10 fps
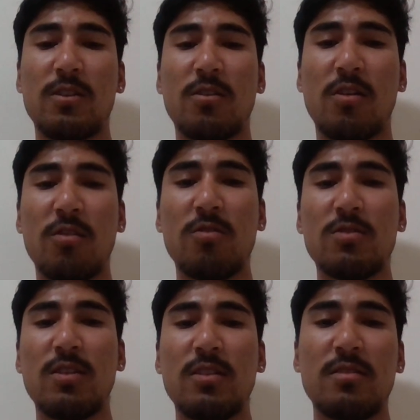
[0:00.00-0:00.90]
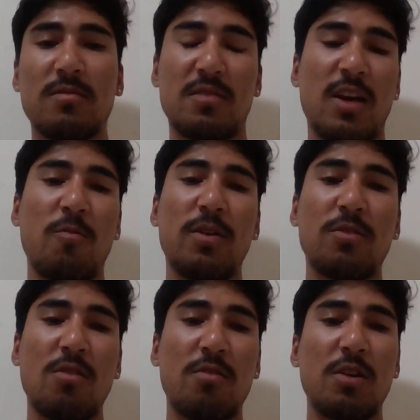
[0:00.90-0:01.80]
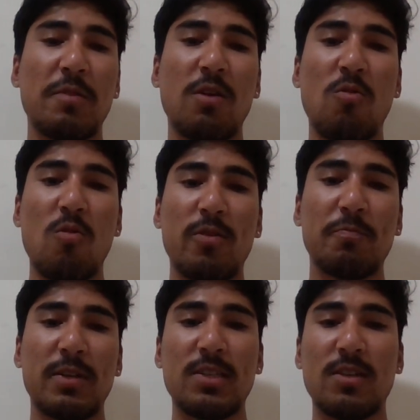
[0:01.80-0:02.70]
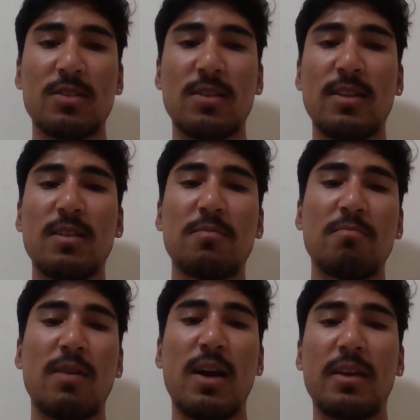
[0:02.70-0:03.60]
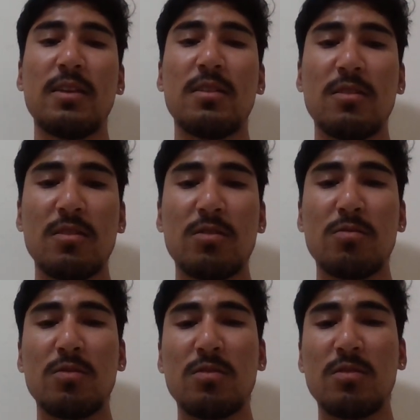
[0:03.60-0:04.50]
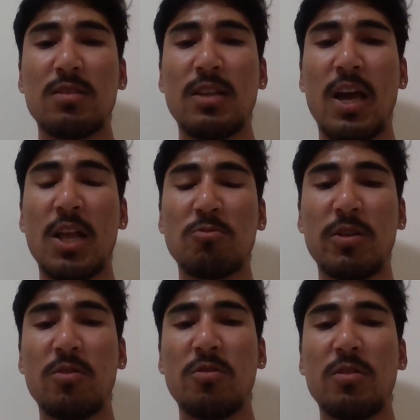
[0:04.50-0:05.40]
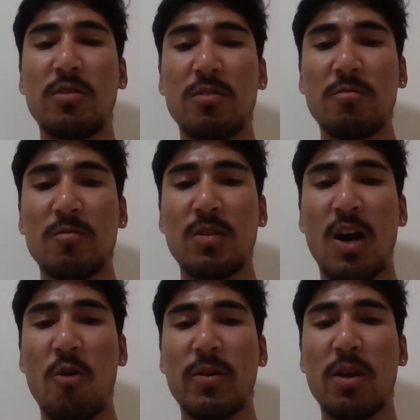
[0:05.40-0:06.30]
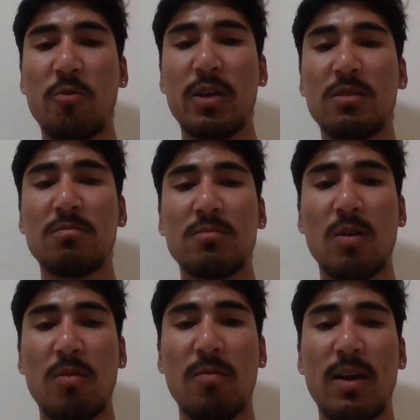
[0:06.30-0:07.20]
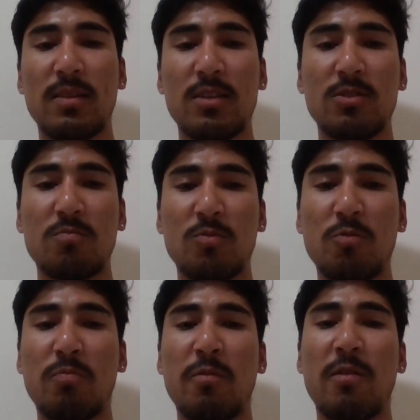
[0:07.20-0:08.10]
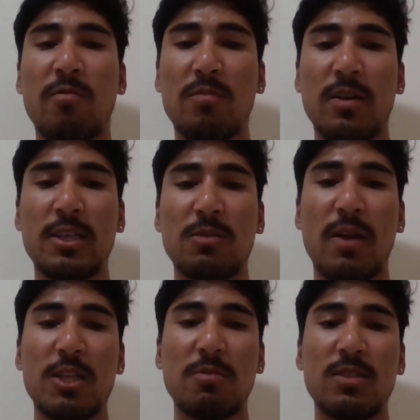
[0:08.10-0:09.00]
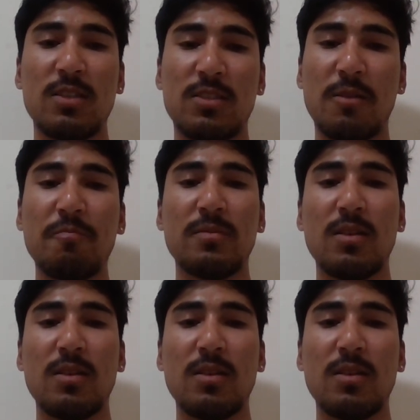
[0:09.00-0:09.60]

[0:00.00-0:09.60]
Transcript: the conclusion, I want to conclude my whole presentation by, as we know, how can we develop like this to prevent from the risk management system,